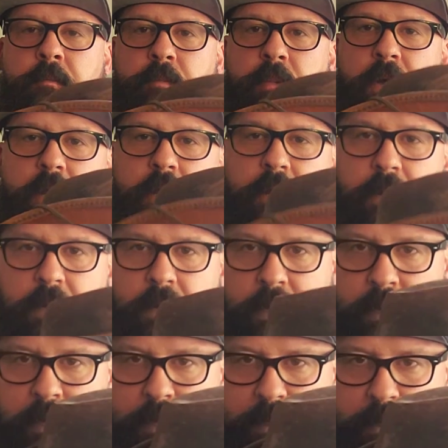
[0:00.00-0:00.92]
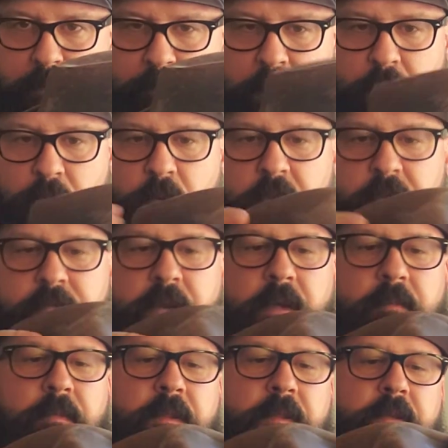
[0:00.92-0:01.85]
But my wife
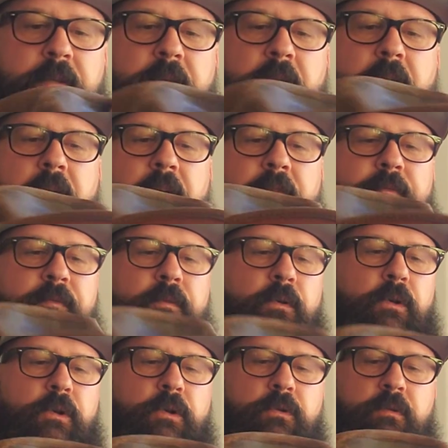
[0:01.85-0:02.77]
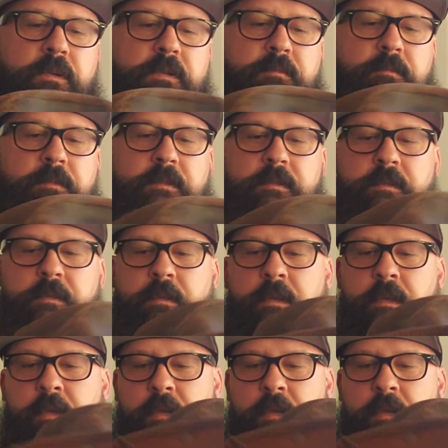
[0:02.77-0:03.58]
got me this hat for Christmas,